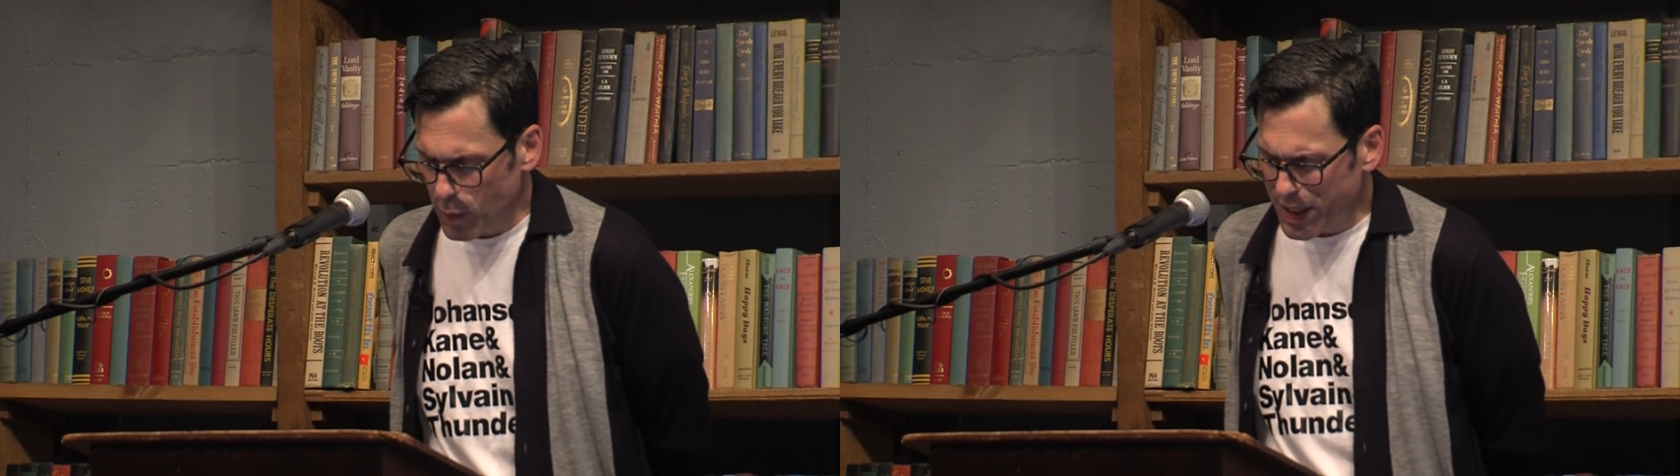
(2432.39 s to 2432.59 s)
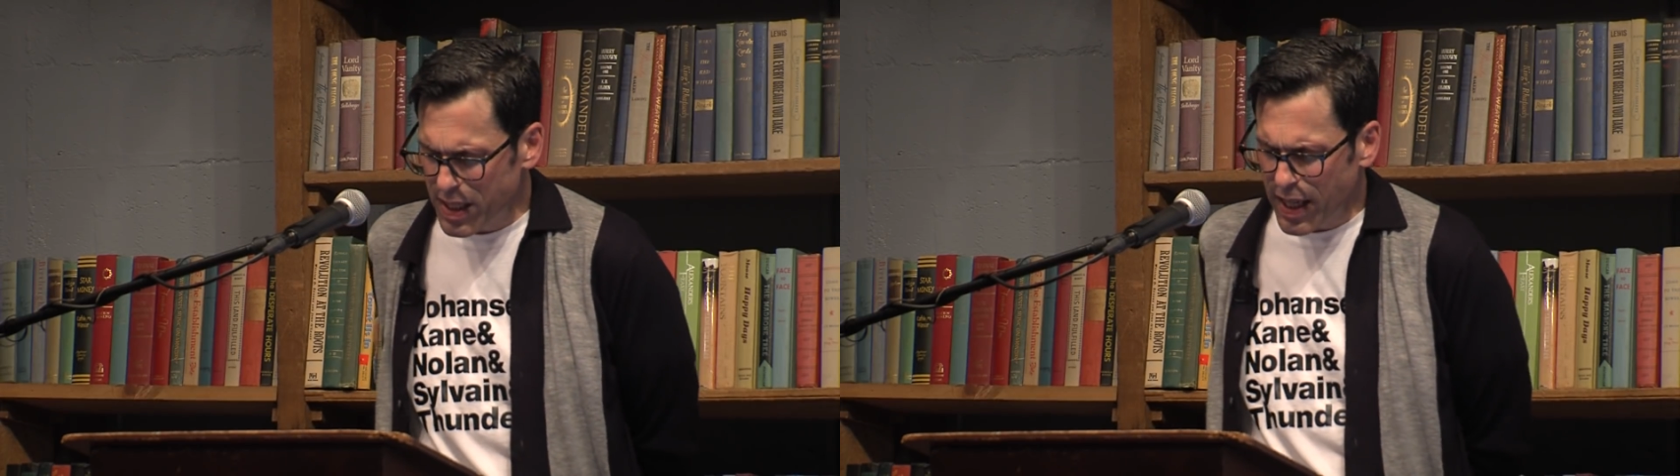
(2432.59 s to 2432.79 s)

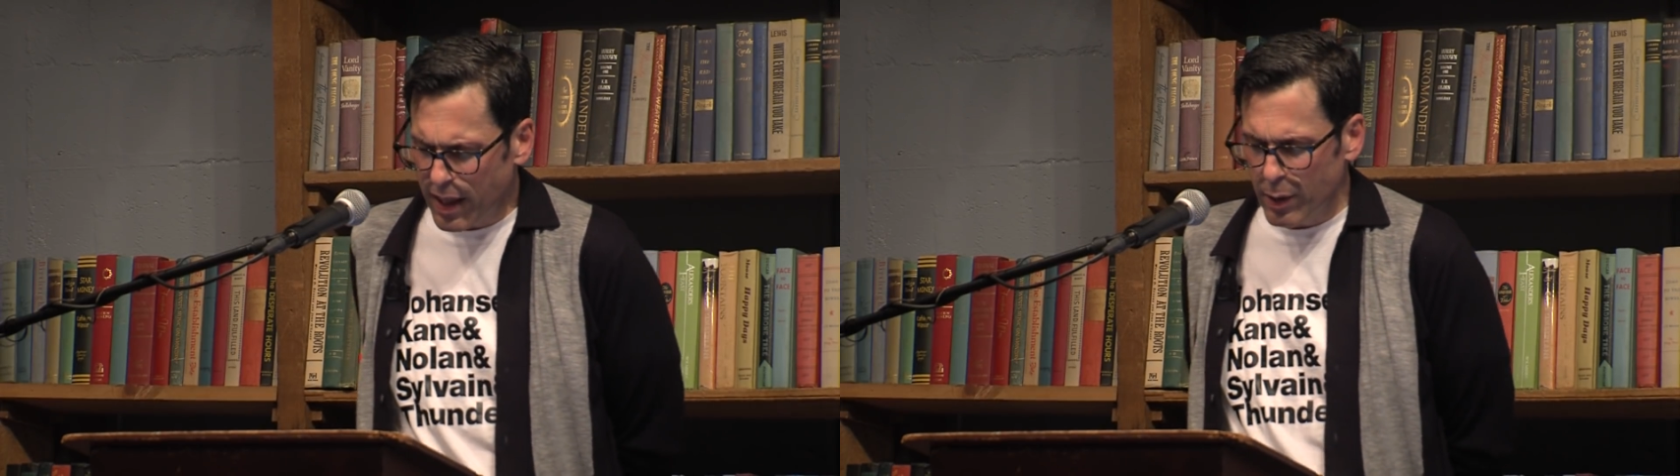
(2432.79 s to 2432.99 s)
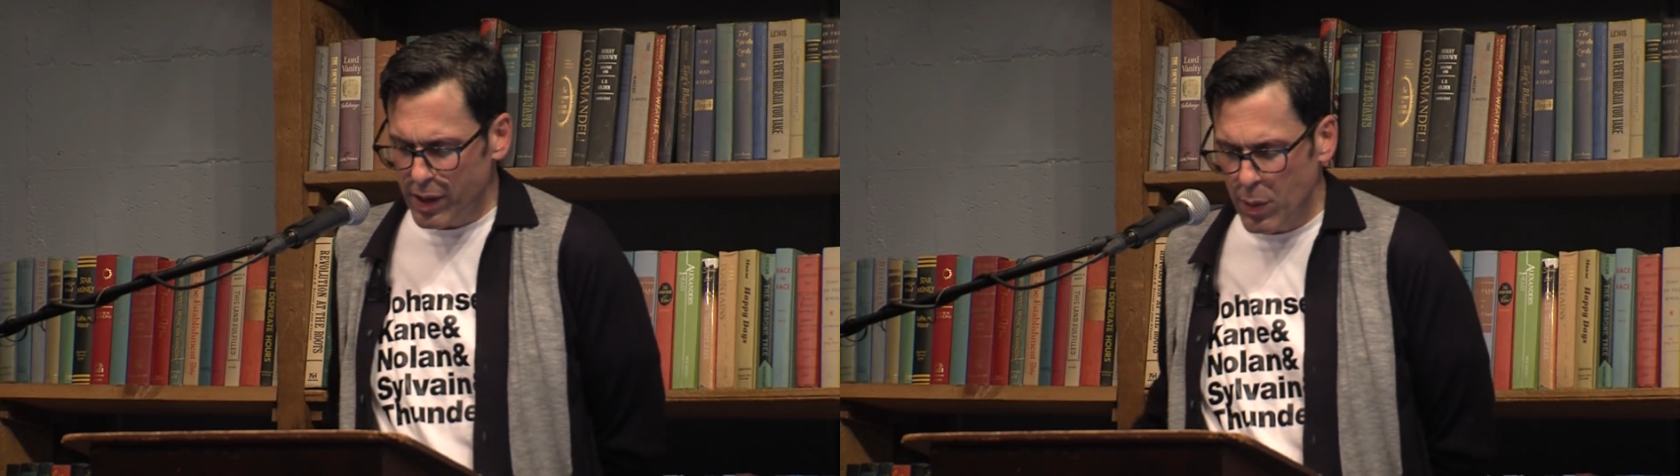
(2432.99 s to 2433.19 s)

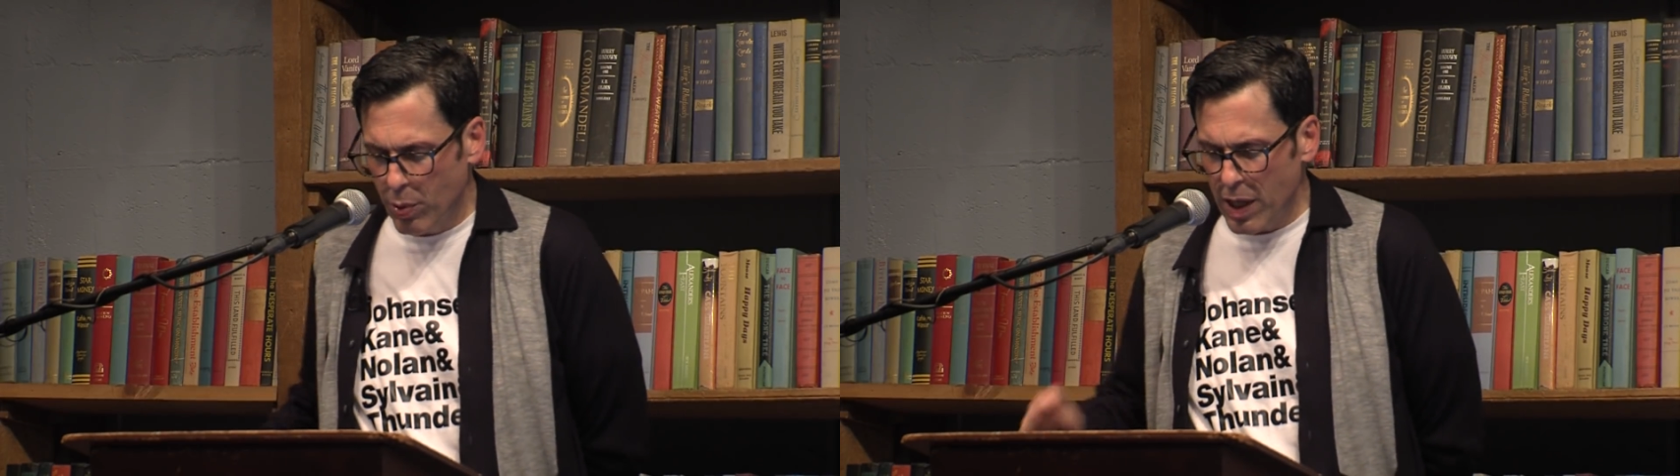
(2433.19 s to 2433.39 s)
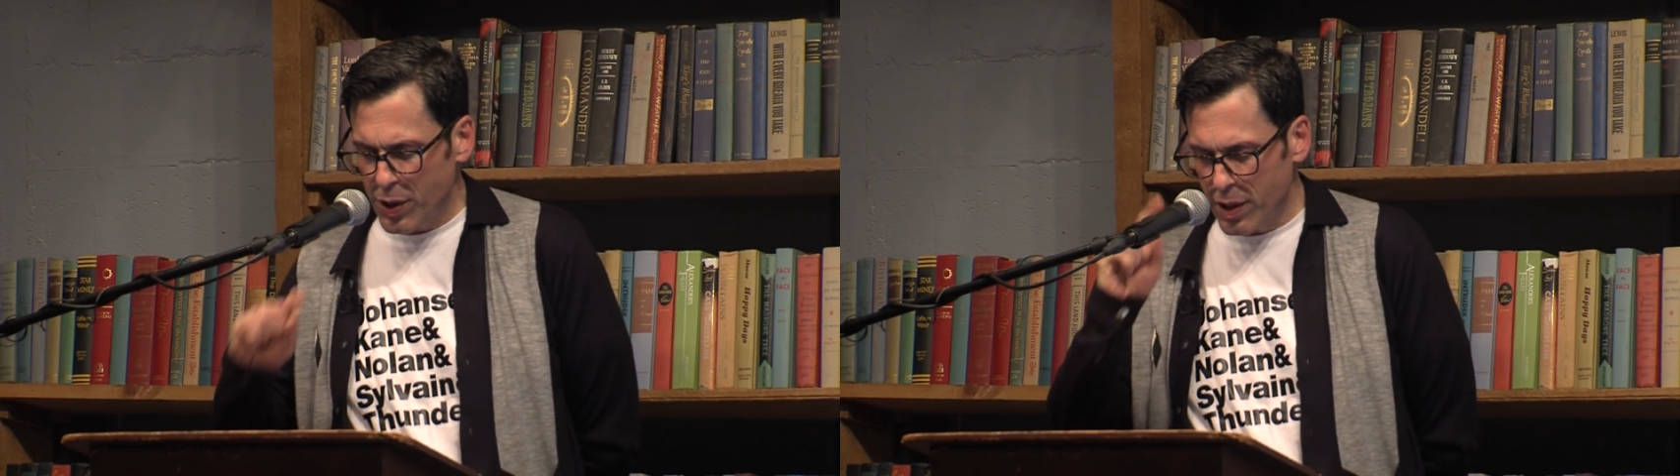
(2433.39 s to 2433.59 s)
meticulously
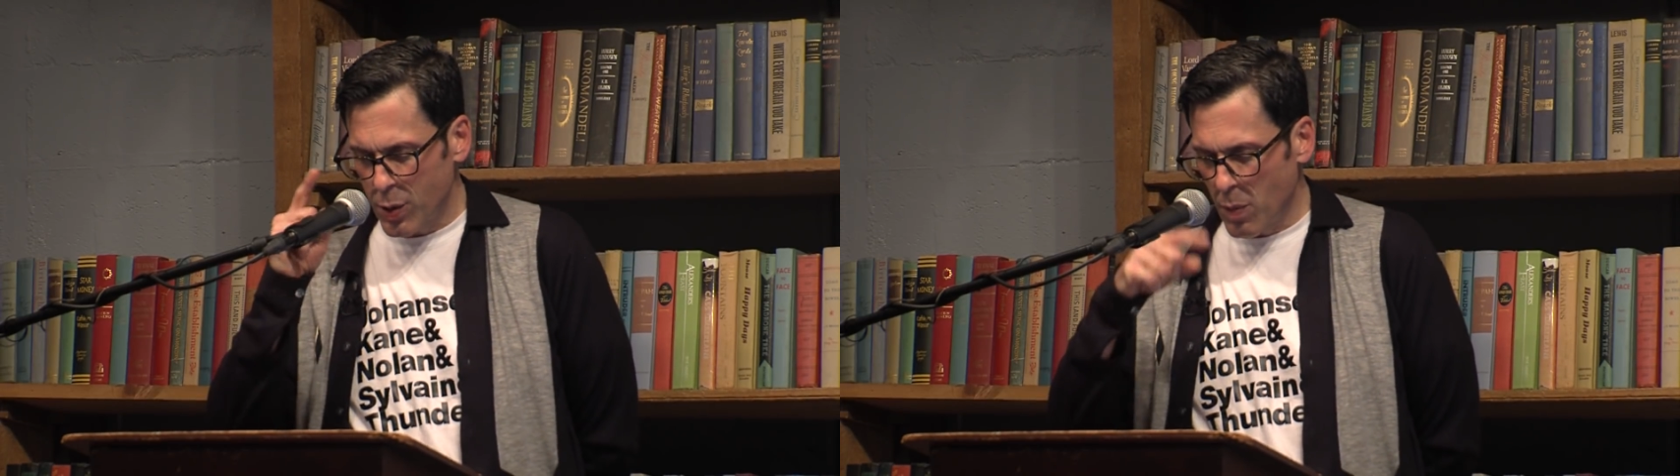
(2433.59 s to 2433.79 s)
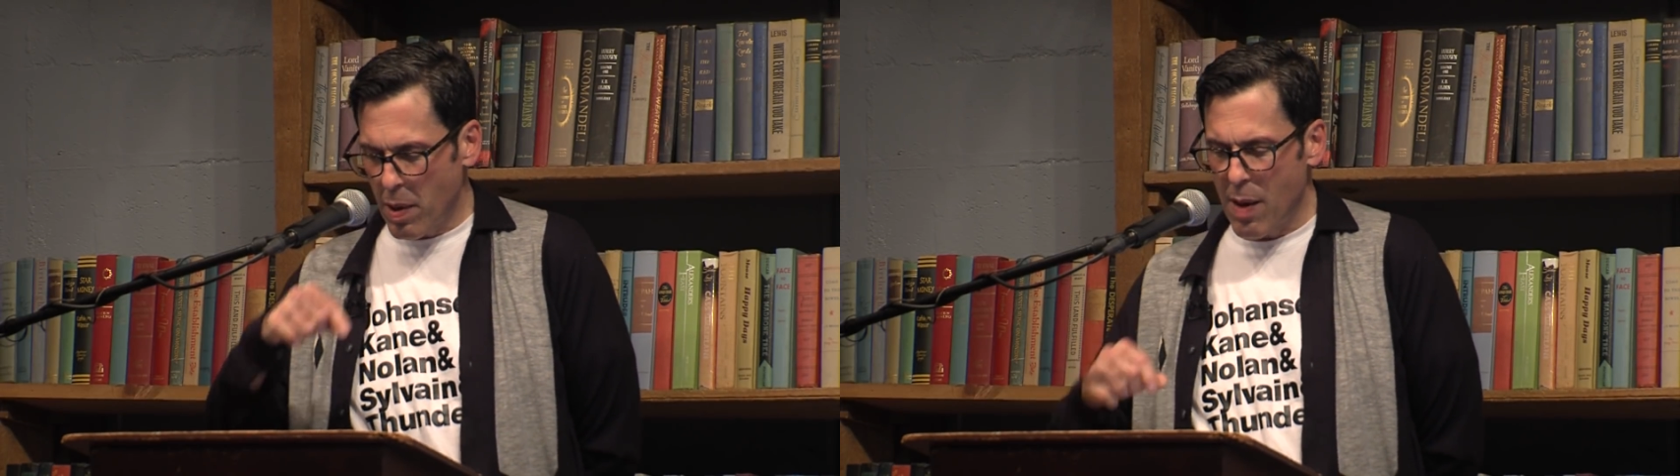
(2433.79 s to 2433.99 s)
brushed
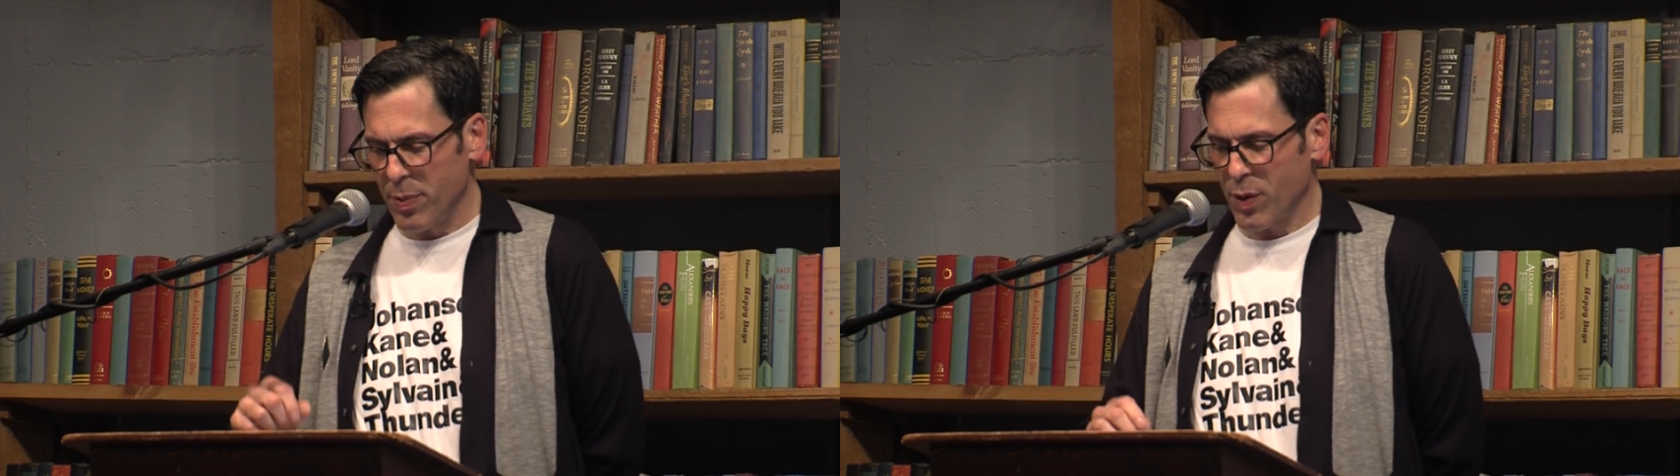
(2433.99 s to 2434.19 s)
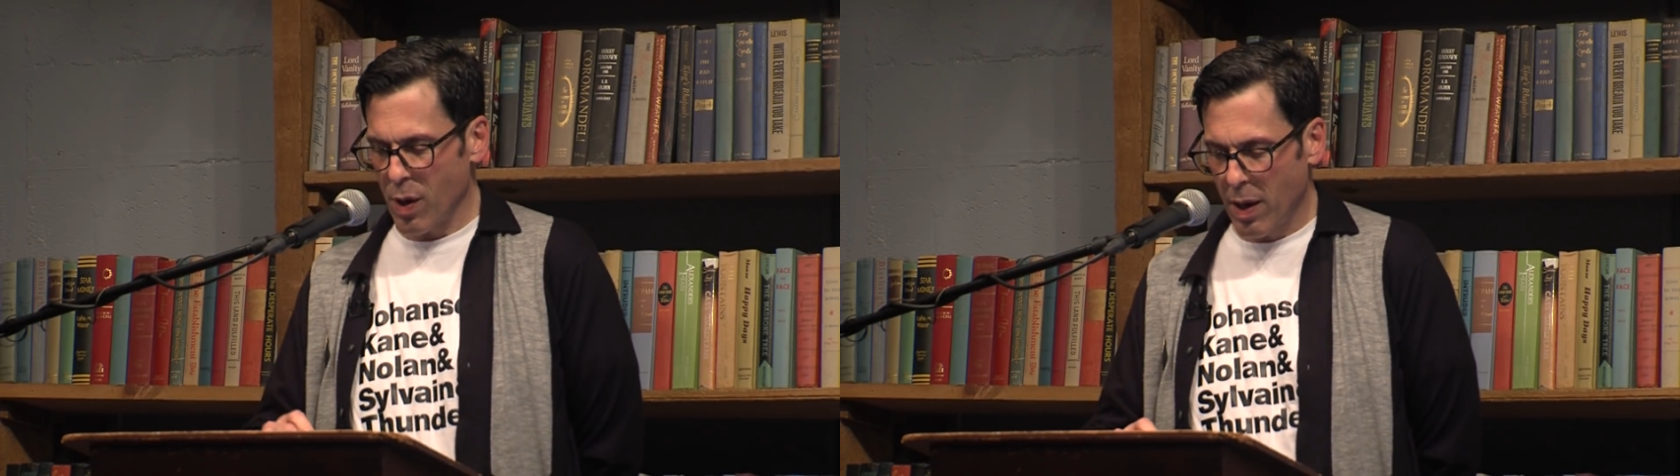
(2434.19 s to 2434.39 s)
into a
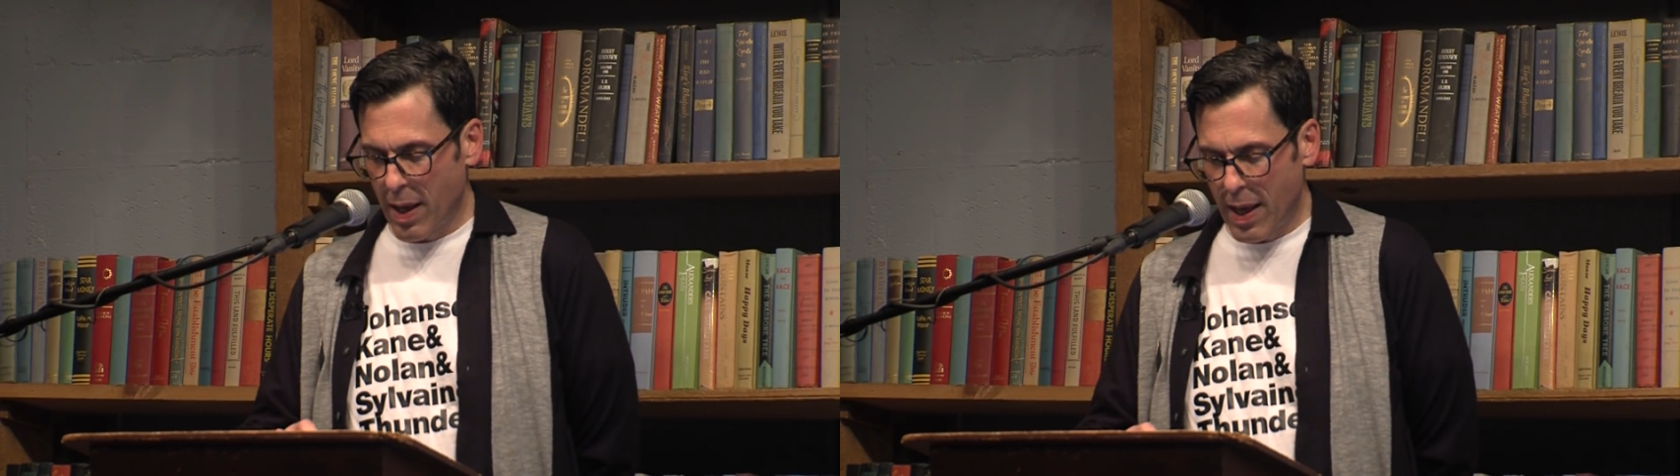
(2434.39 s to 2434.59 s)
pompadour,